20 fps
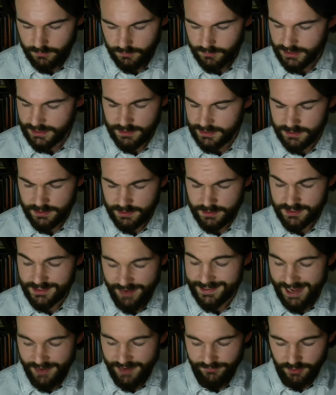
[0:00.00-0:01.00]
Jesus is
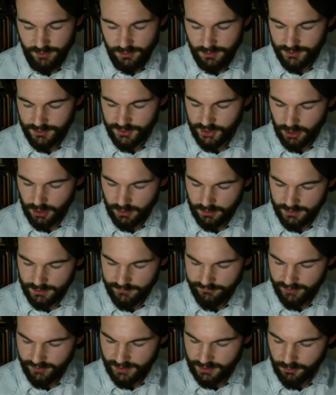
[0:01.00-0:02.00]
never a jolly
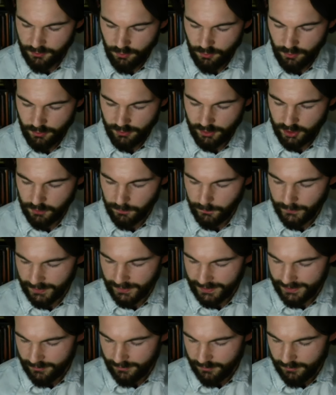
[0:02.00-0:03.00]
fellow or a
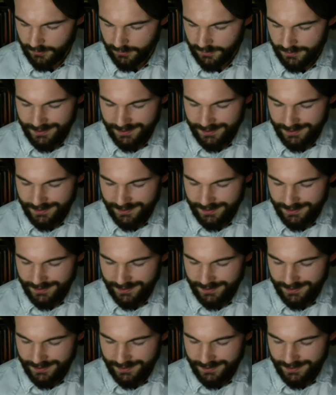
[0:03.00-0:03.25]
complainer,